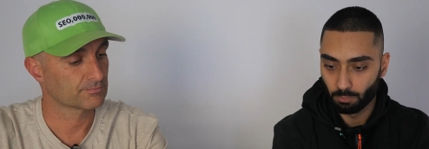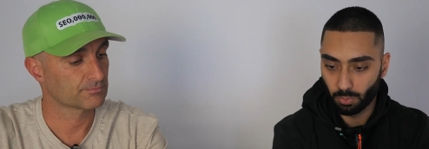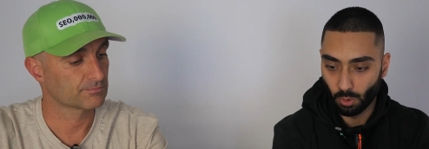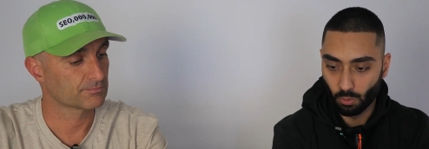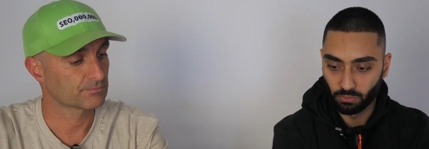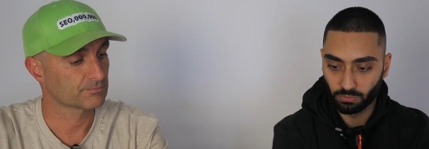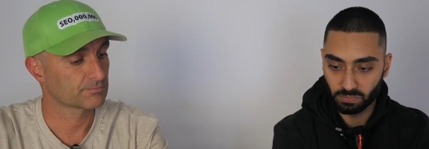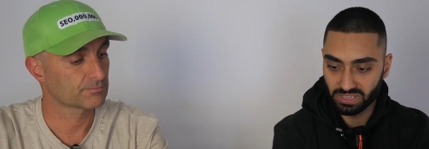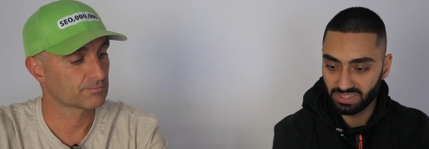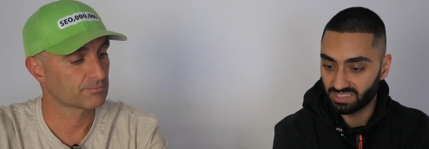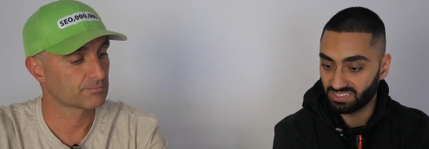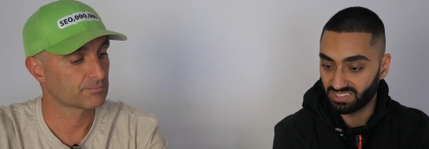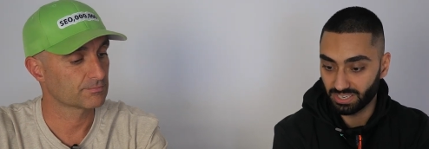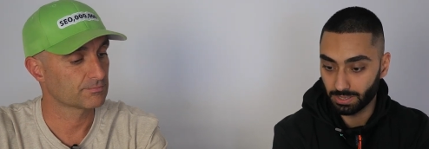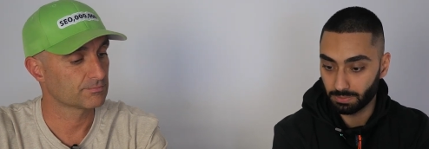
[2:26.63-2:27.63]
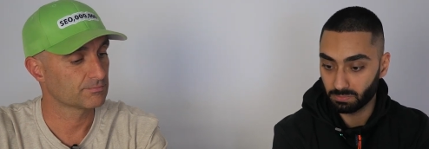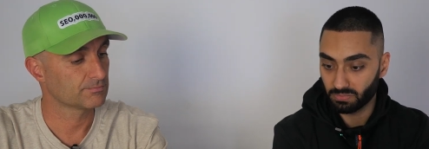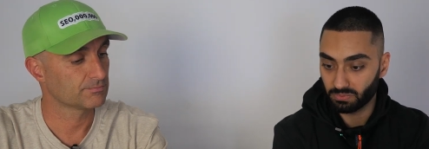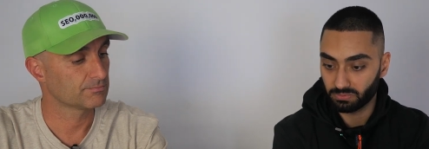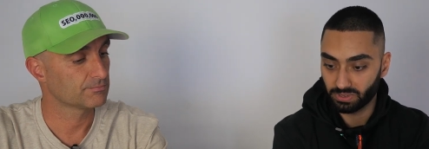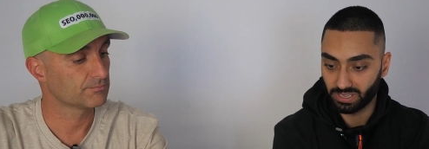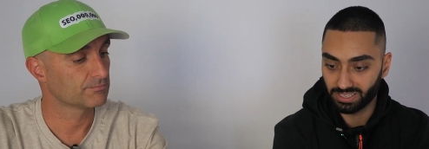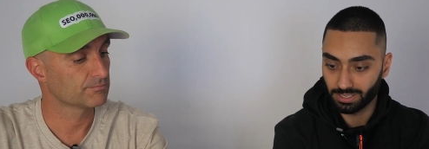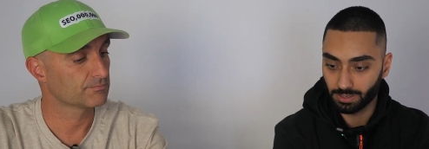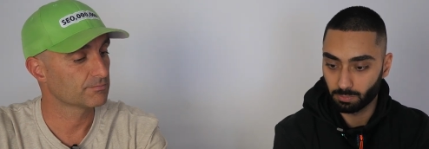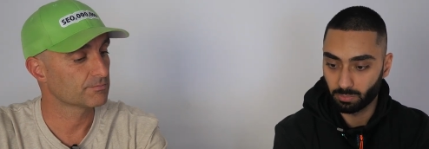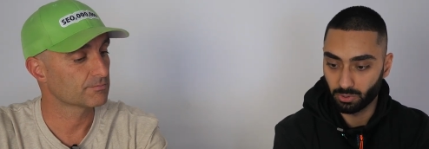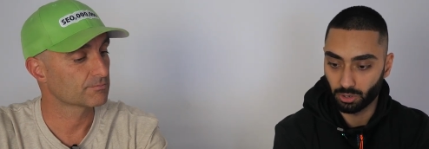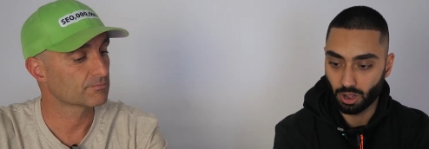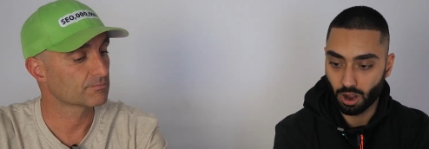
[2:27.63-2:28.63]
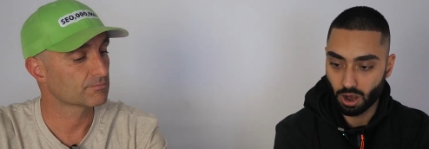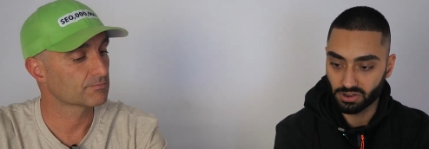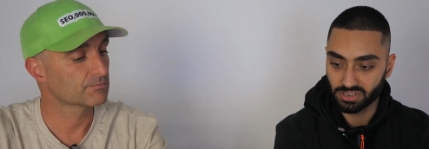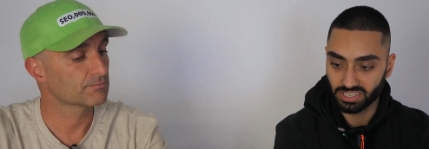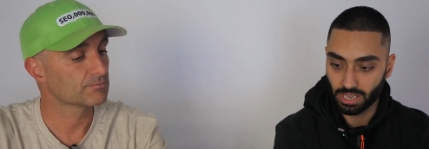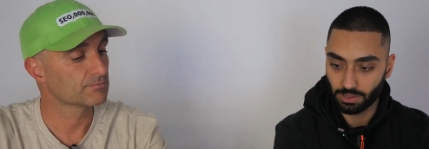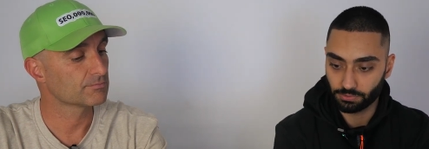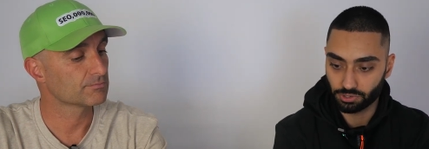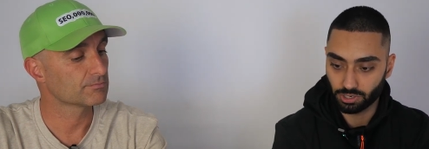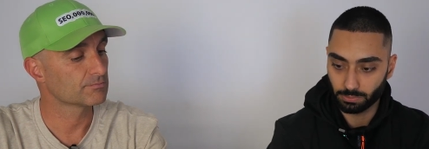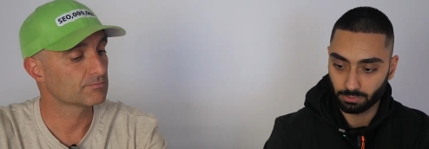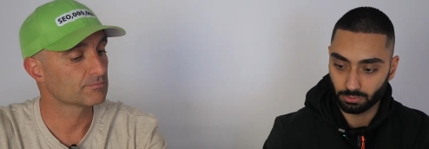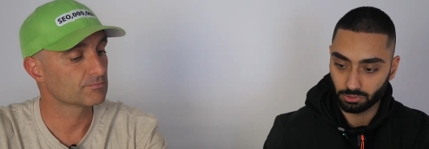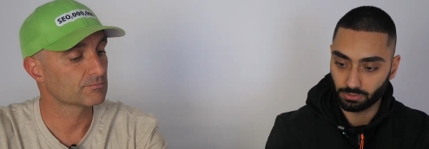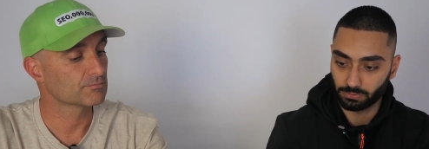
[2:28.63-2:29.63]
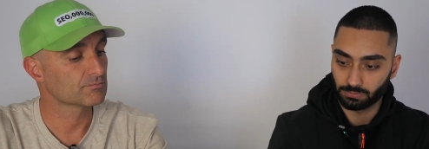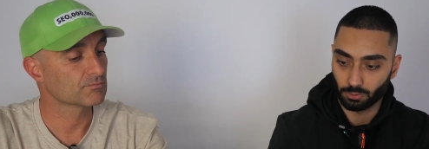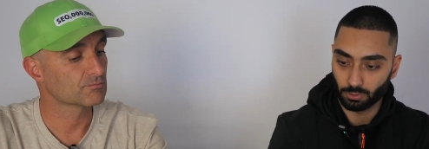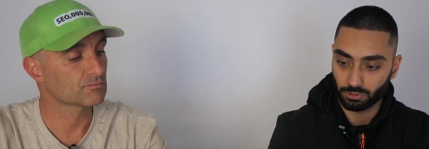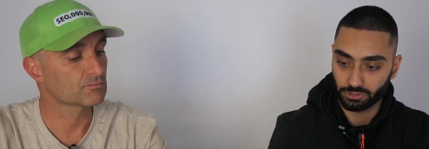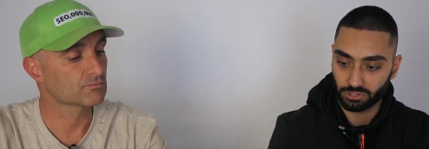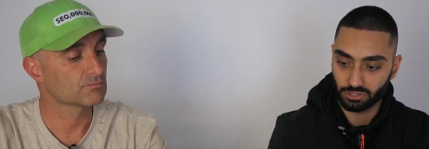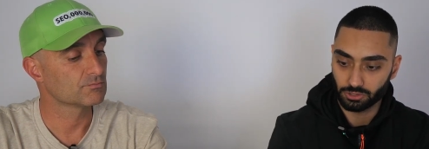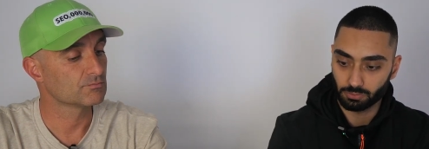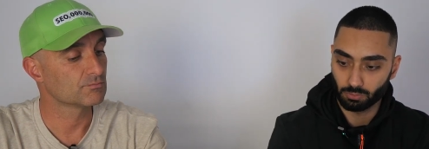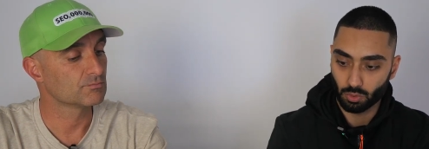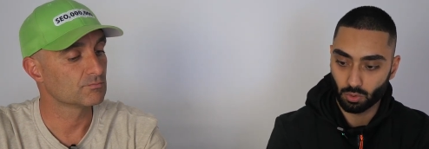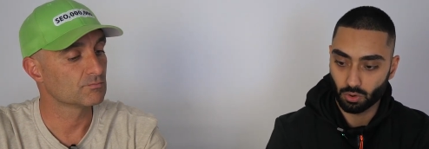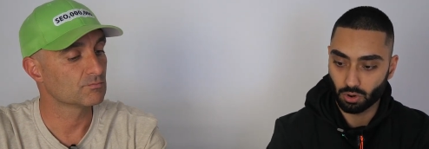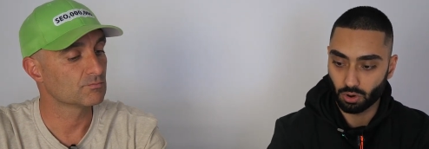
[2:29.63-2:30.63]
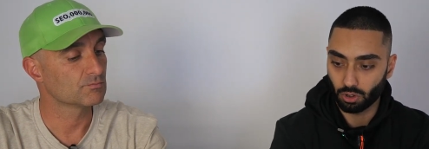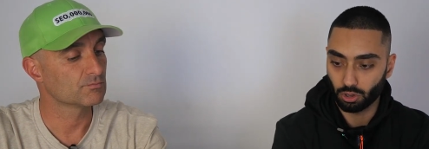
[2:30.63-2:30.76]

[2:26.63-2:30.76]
Speaker 1: Both mean the same thing, but RDF triples focuses more